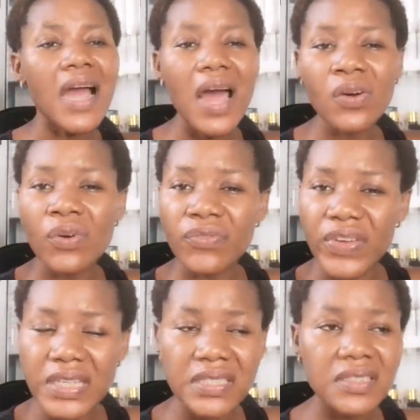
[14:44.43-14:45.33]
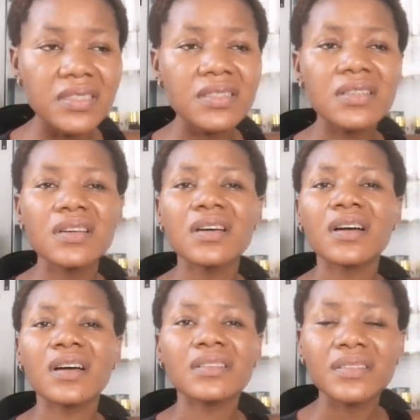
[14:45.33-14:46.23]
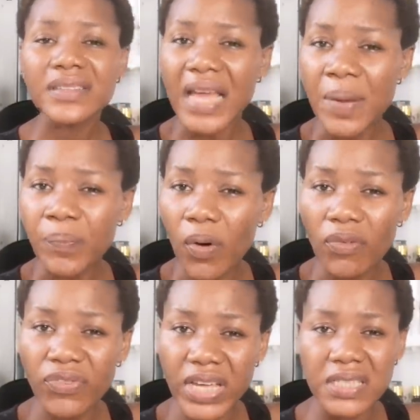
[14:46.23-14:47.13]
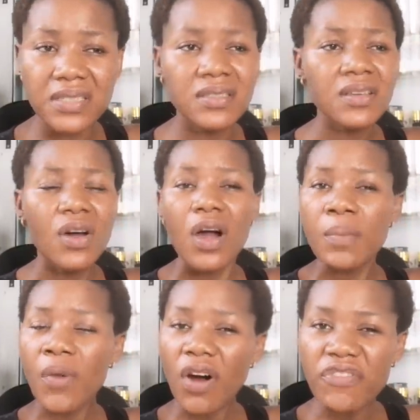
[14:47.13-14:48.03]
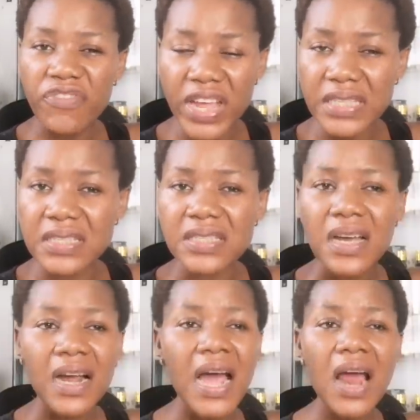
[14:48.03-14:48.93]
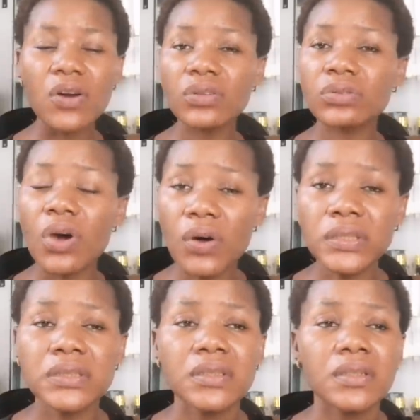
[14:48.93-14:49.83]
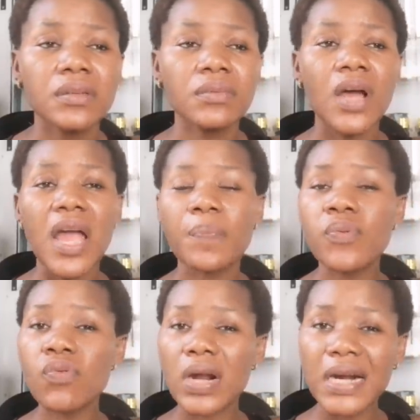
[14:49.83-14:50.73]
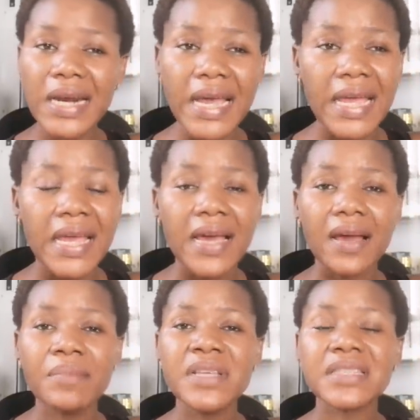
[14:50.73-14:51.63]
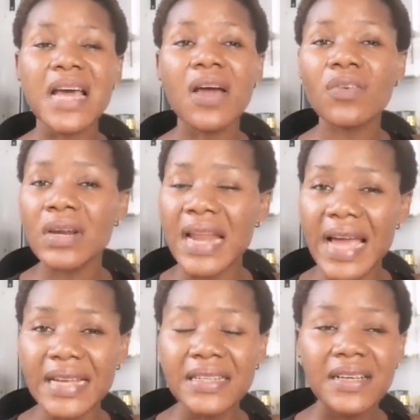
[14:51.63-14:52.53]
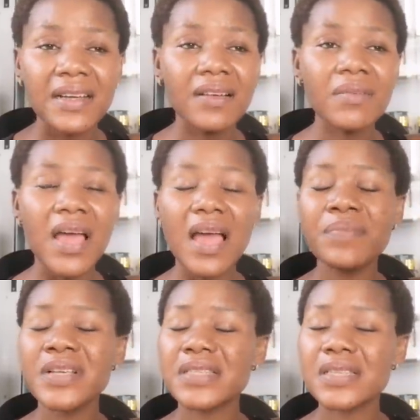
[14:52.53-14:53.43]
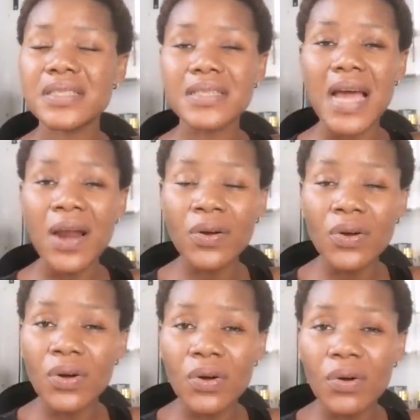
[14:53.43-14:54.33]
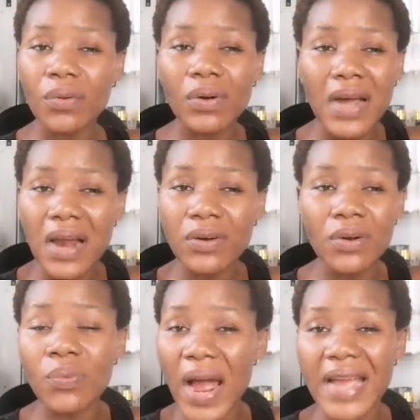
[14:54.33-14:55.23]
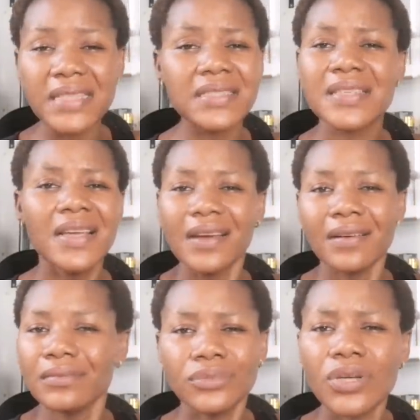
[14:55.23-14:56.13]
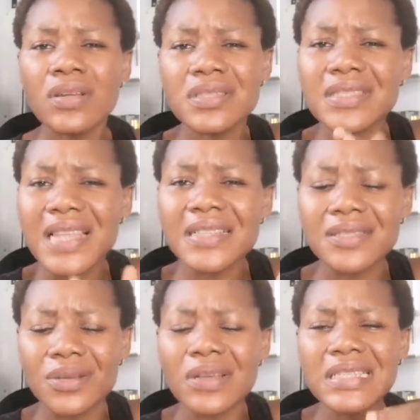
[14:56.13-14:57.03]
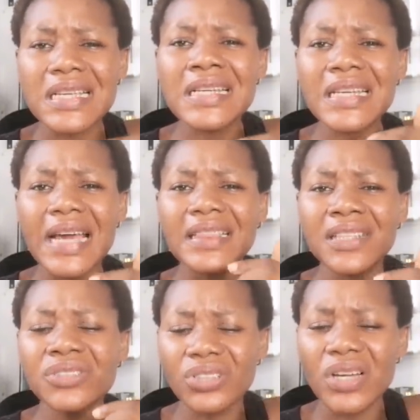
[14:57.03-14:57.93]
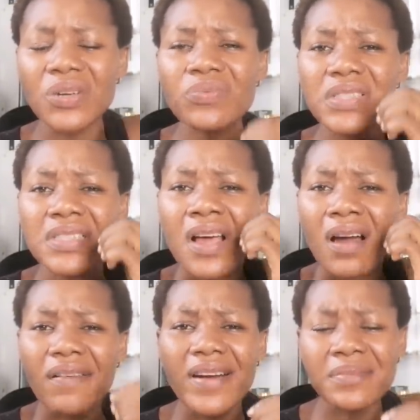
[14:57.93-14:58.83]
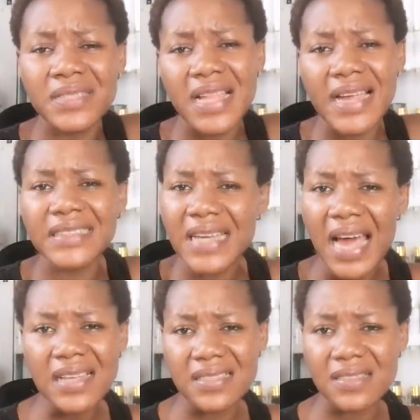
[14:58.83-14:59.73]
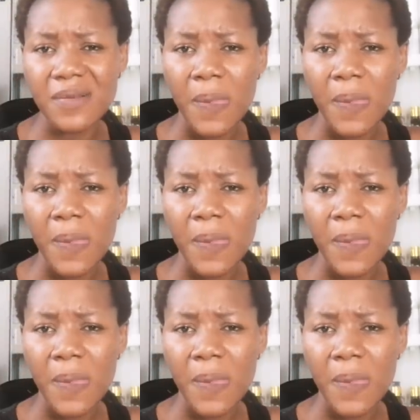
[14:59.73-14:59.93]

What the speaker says: Carovate, Tempovate, Movate, Carotone, Pouclair, Miss Caroline, Mrs. Caro White. Don't start your skin lightening journey with creams like that.